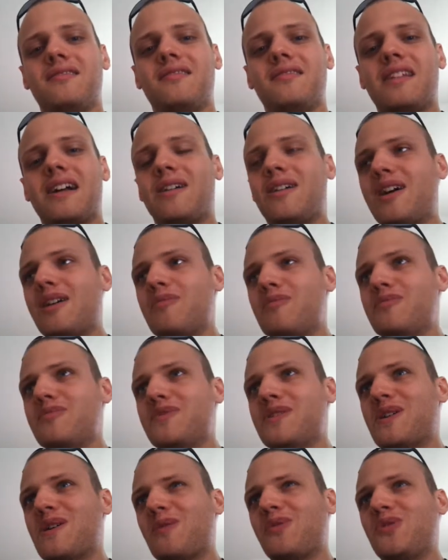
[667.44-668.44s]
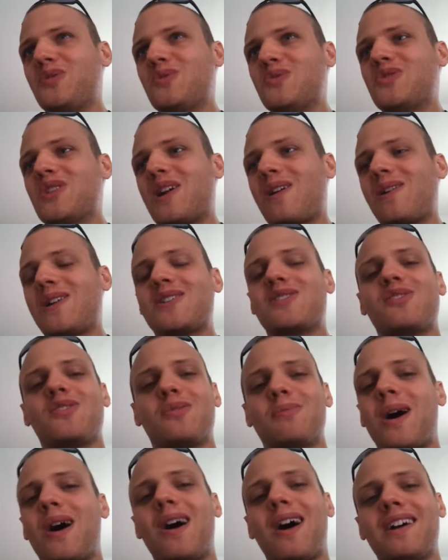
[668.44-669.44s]
now I'm 2
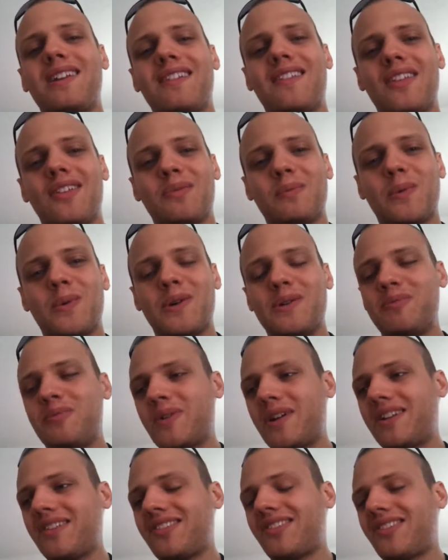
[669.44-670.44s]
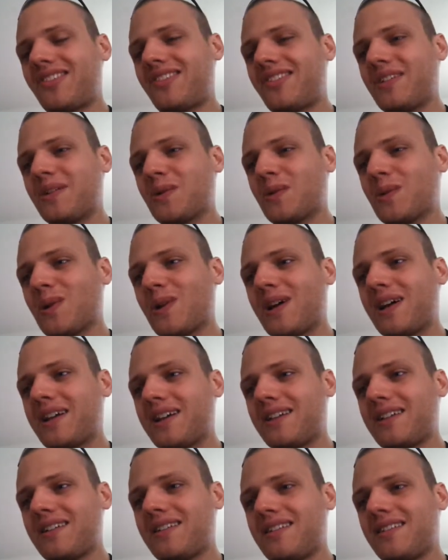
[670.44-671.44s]
generations behind at this point, but it's still
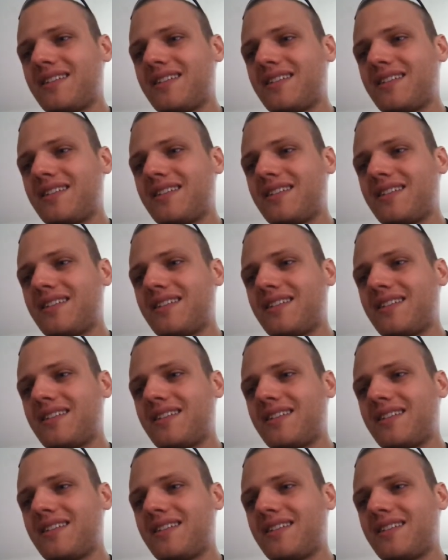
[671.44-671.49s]
like,